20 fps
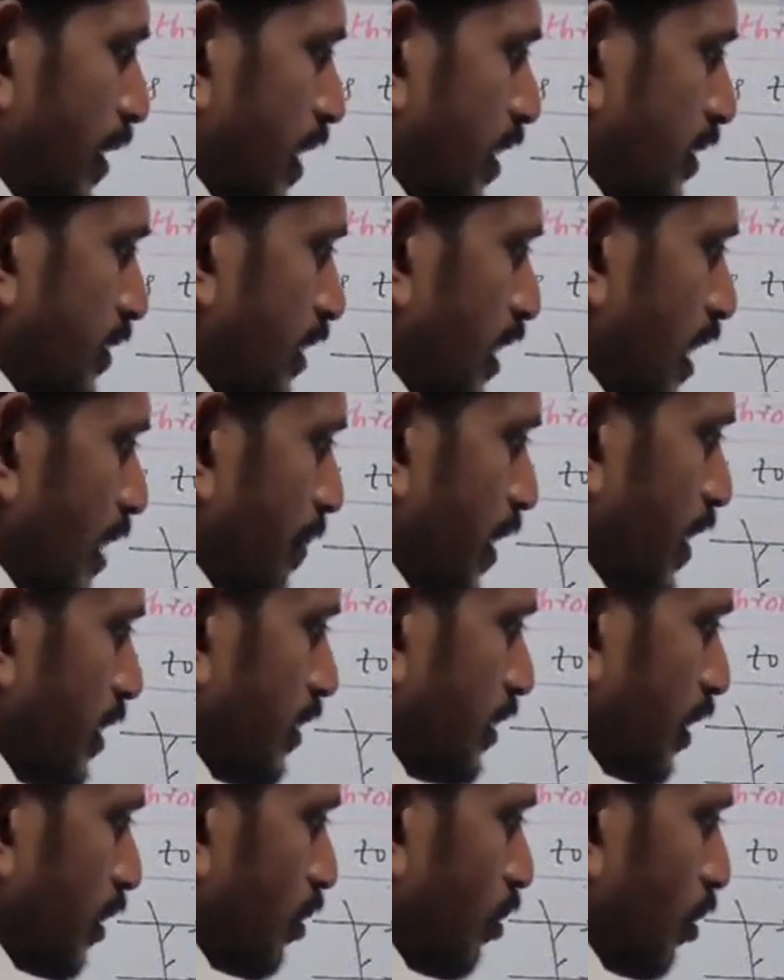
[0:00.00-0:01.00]
CP
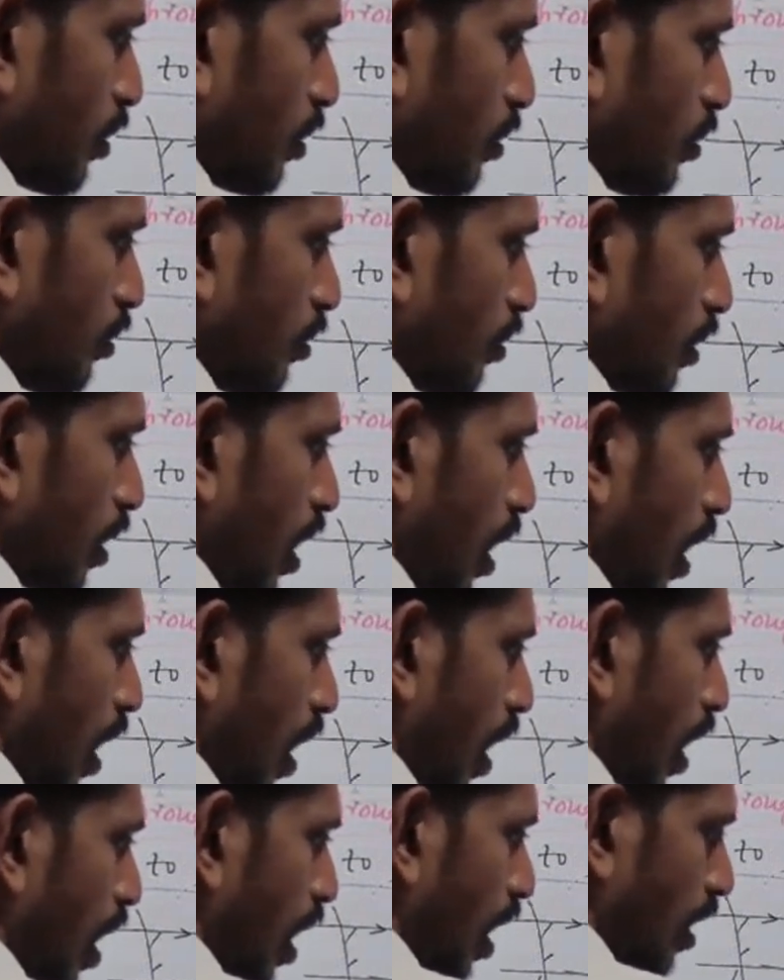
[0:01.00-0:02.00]
is equal to
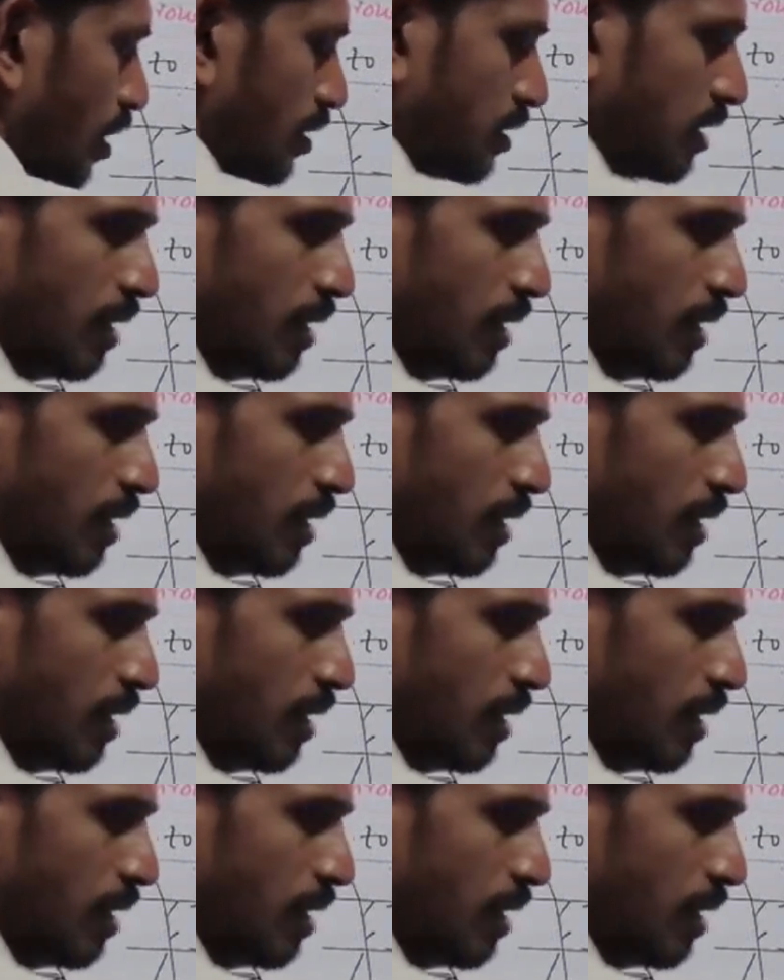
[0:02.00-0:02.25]
R.